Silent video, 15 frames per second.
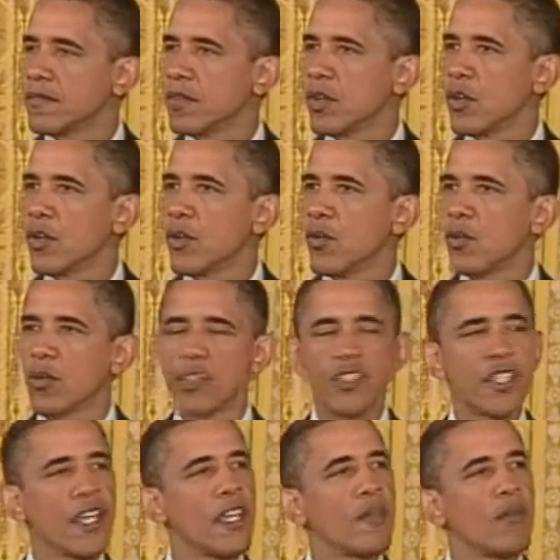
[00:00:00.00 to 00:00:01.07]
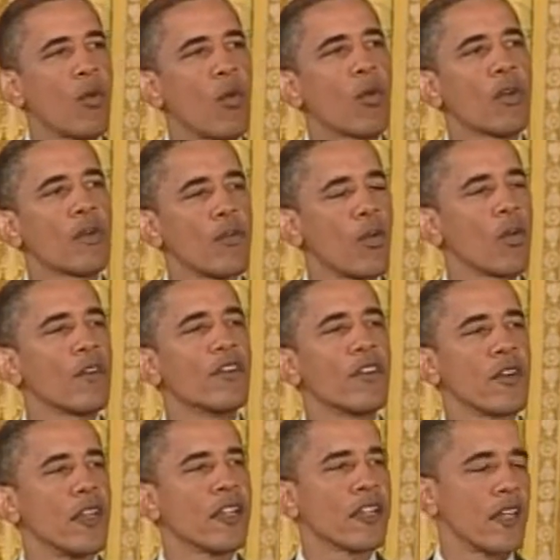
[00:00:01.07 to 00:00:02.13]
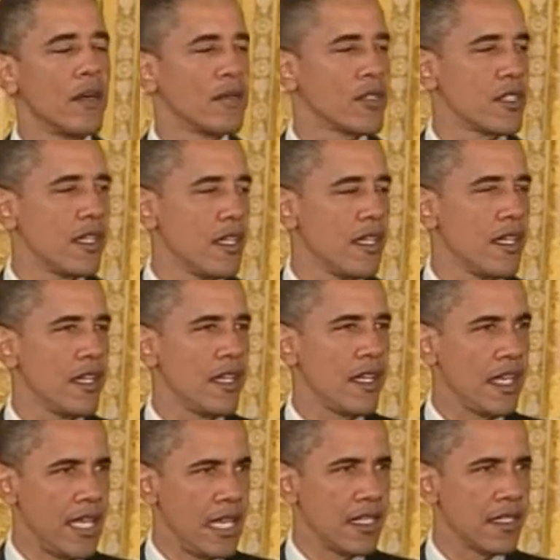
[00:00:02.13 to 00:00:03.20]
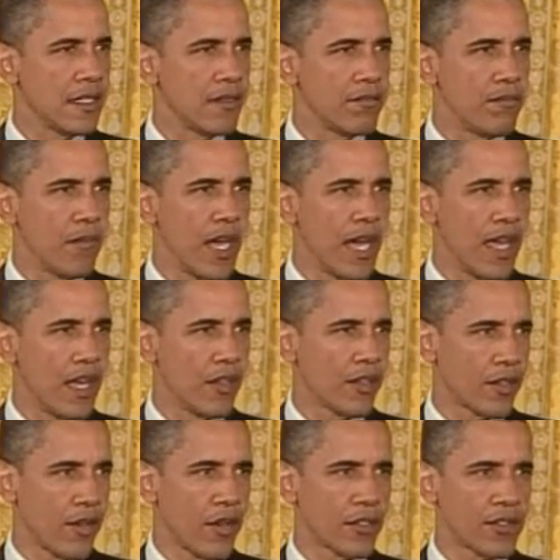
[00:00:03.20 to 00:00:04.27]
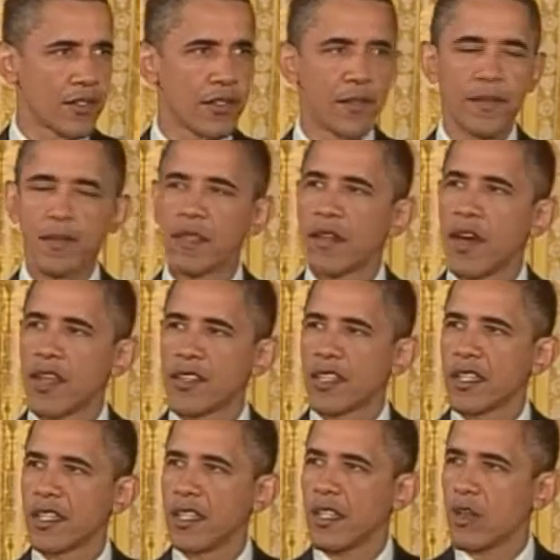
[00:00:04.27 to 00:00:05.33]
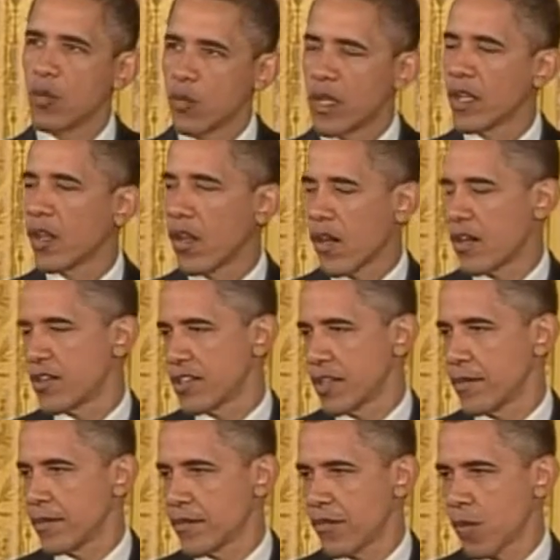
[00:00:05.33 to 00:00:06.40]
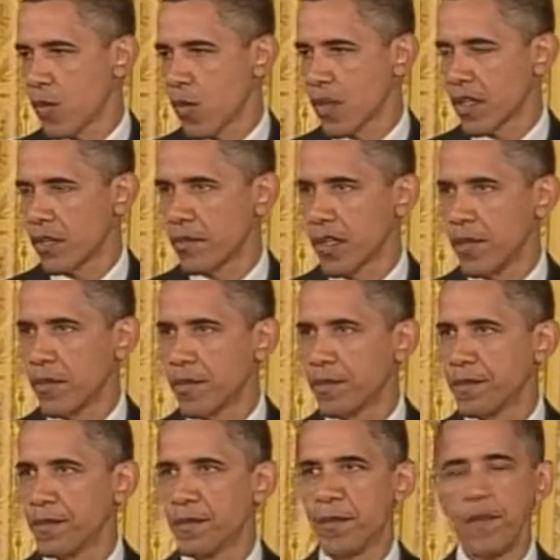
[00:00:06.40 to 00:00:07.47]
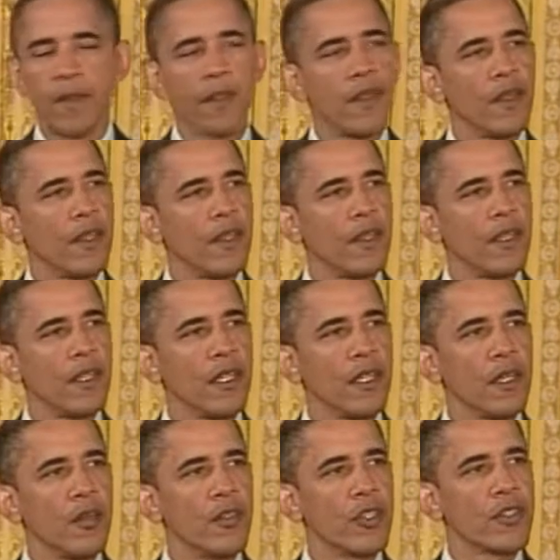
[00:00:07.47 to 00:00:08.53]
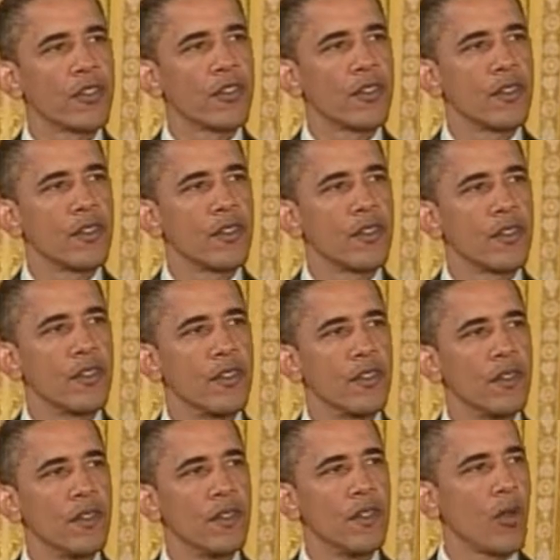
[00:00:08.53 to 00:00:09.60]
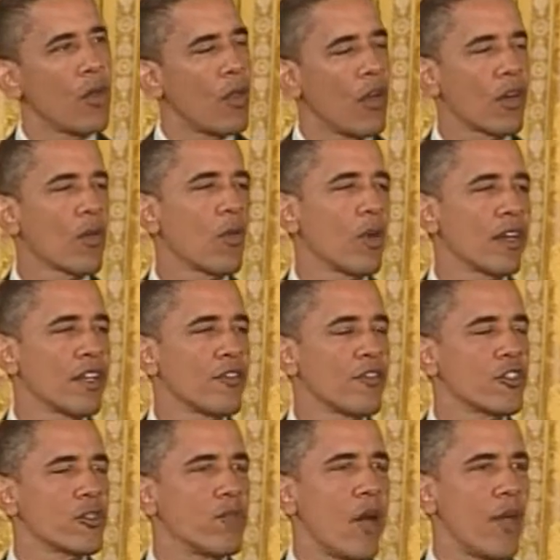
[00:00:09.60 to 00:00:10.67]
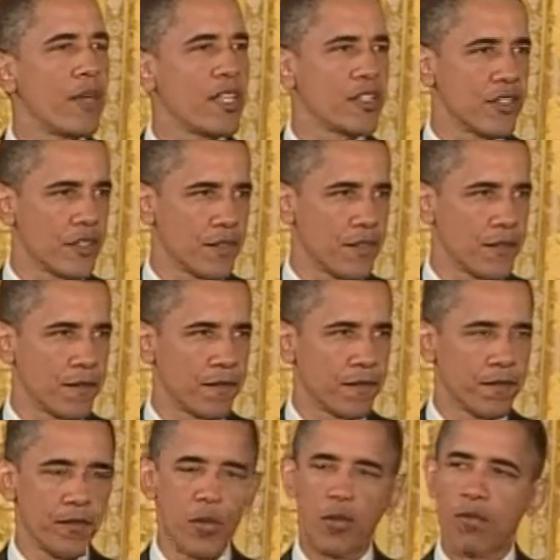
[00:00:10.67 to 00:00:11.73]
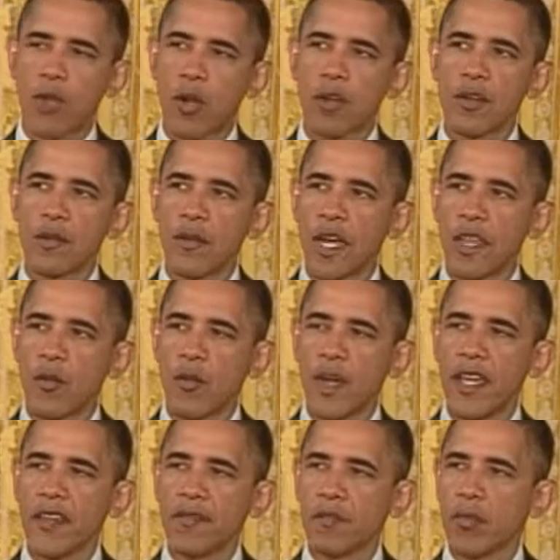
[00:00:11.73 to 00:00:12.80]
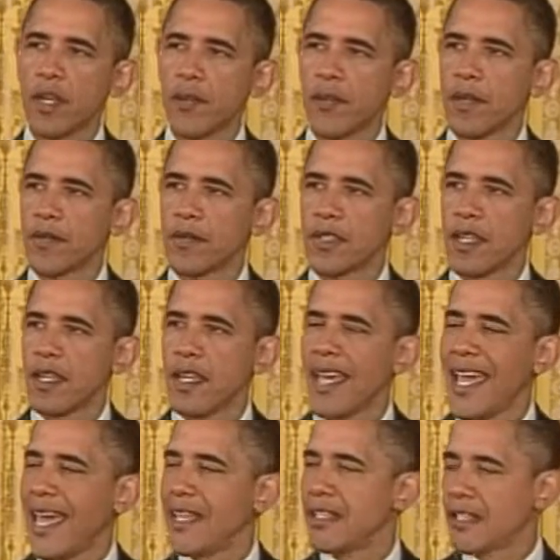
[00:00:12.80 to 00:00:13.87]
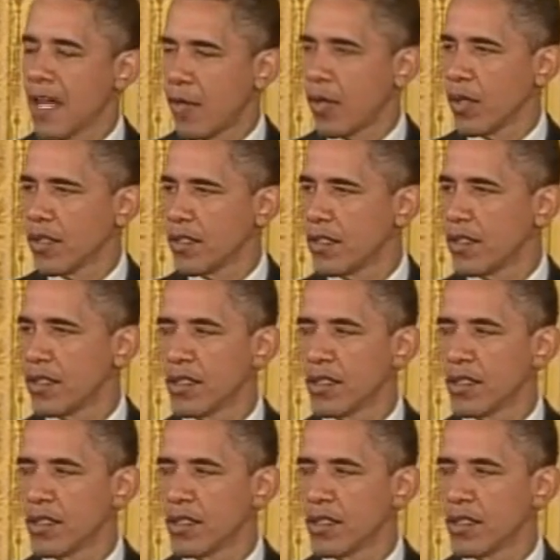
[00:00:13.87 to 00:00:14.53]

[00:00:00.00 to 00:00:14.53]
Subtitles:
who were seeing more and more of their incomes eaten by health costs, causing real hardships for working people. It was no longer working for small businesses who were burdened by the weight of premiums that had doubled,